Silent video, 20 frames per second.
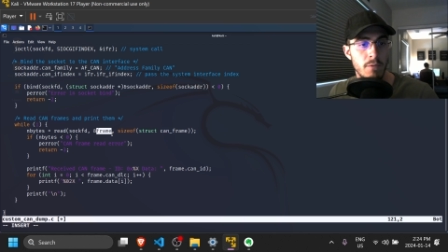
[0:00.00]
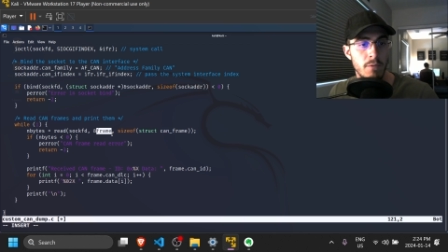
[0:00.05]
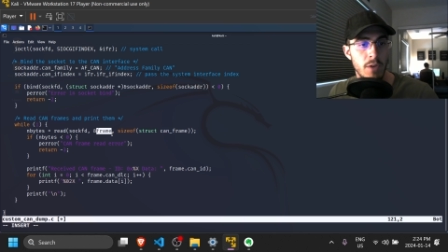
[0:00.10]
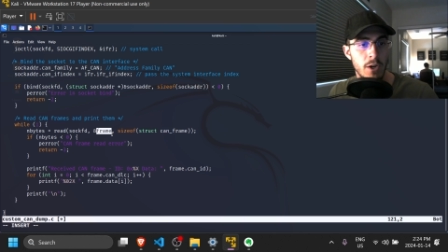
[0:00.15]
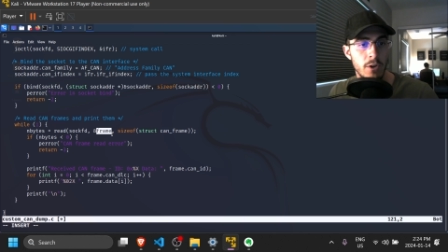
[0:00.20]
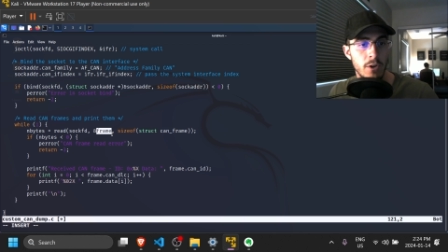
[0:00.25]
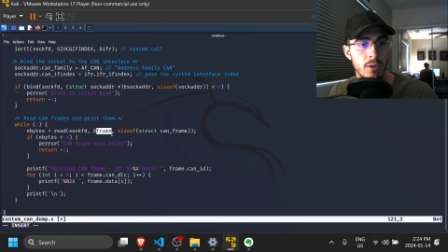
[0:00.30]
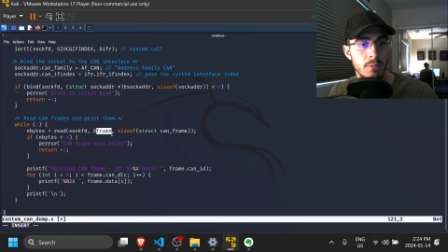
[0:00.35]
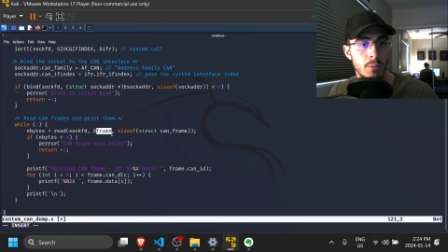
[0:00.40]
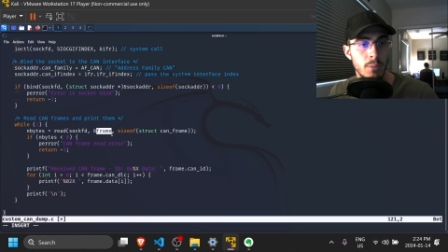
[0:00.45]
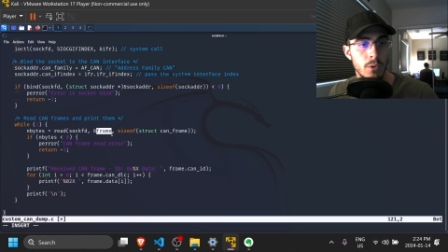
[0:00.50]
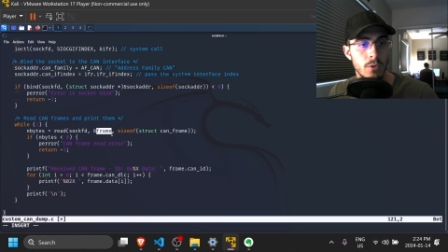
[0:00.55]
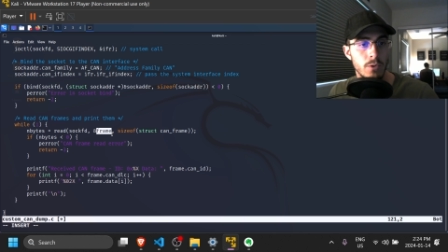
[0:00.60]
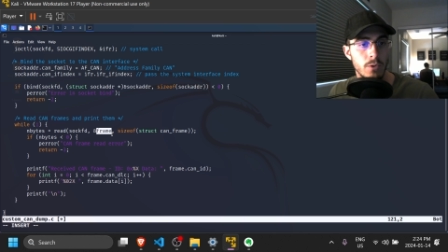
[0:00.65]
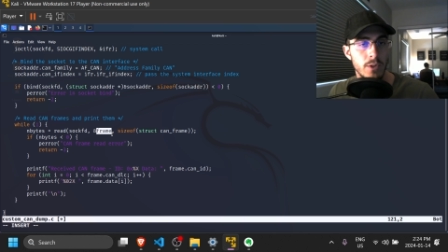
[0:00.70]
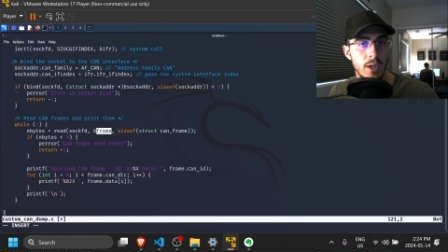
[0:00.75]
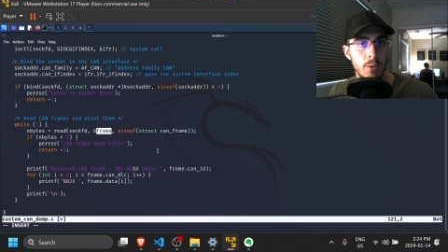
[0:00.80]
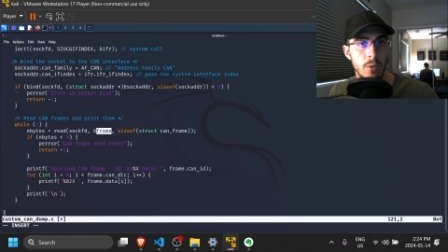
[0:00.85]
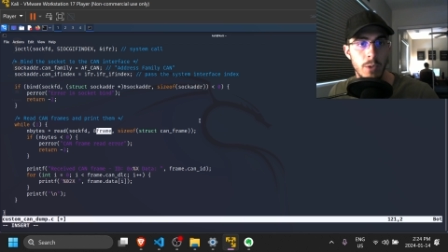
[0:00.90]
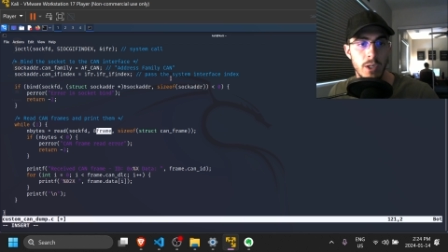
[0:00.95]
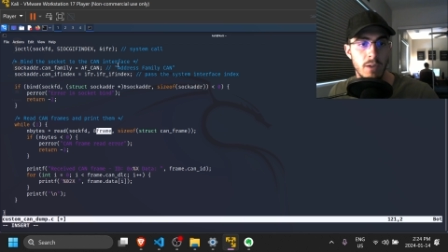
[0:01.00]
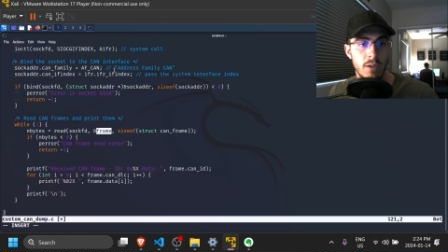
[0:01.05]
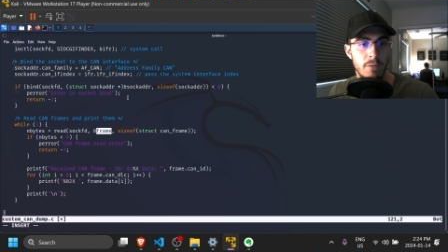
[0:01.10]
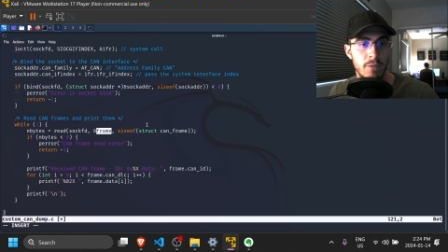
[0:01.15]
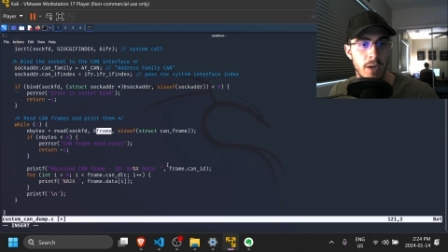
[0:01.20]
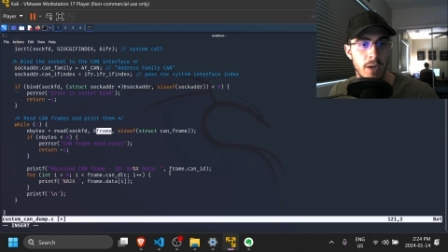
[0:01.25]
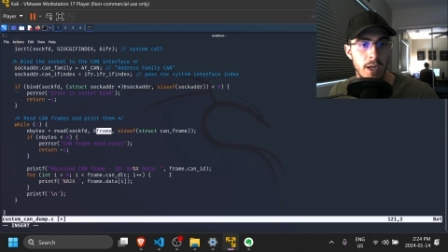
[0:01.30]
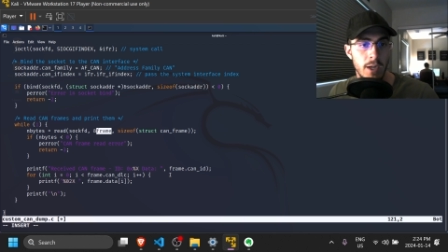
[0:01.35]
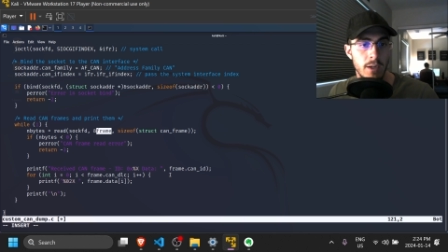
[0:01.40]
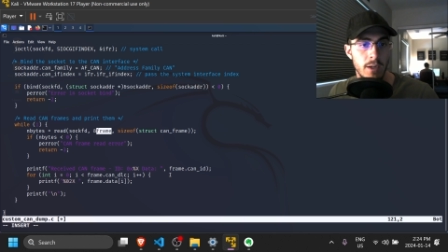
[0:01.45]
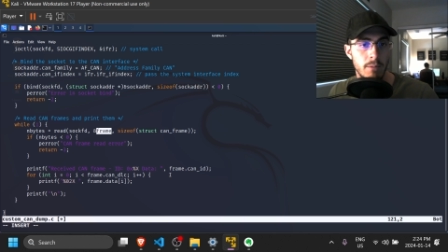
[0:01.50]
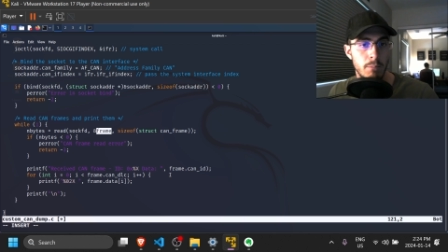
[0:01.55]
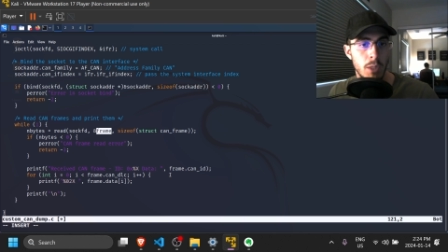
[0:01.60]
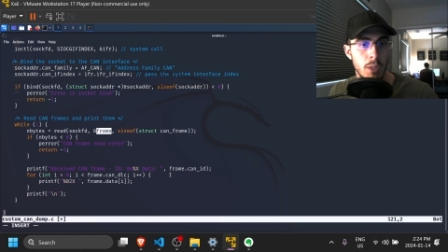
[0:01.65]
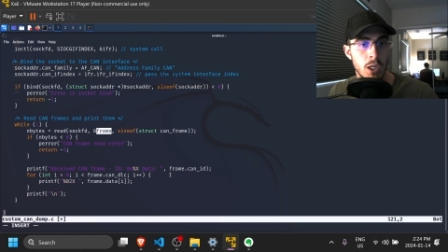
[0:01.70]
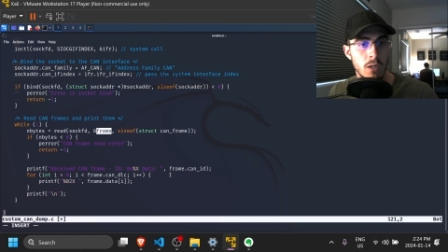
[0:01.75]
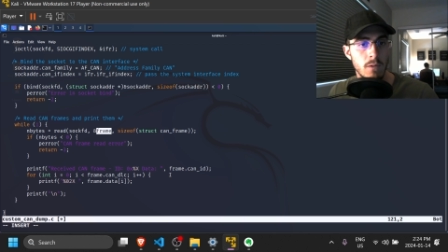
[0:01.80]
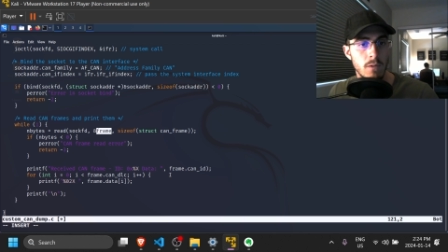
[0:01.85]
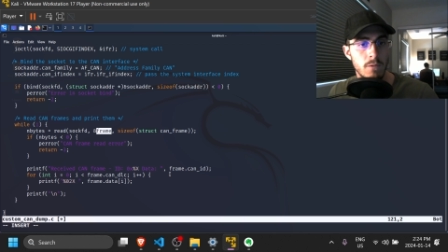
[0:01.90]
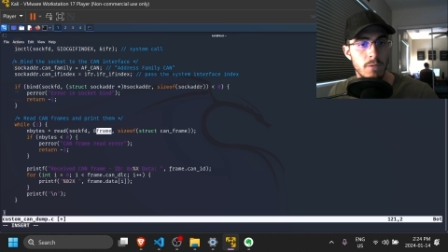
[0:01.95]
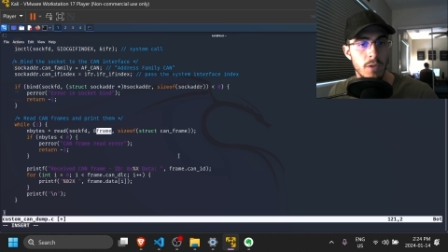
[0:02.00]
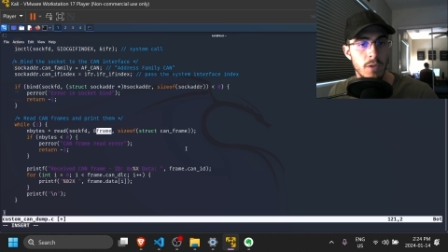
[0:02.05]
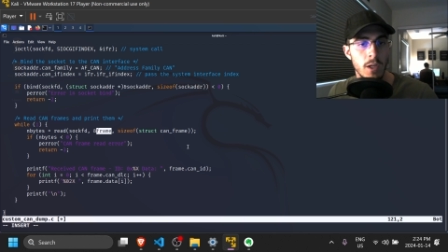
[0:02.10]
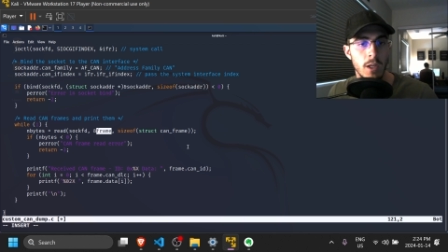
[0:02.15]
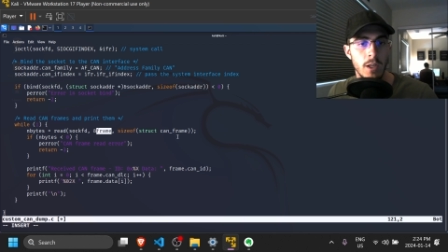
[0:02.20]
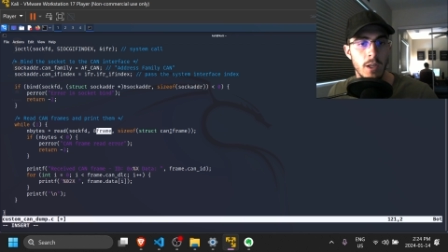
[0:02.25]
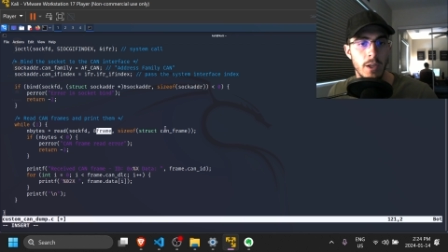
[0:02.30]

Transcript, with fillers: variable that we defined above,